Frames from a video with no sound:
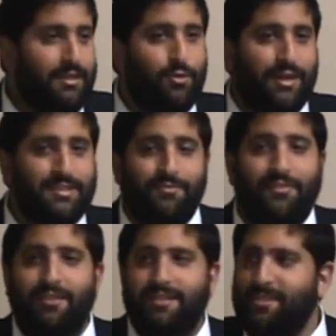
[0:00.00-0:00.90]
Lithuania is a
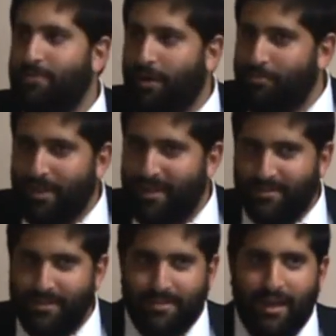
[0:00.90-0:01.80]
very small
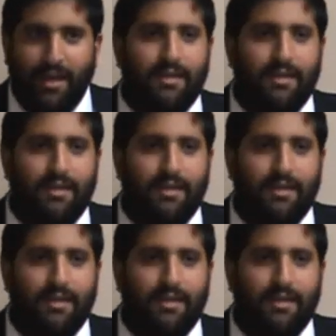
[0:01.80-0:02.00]
place. And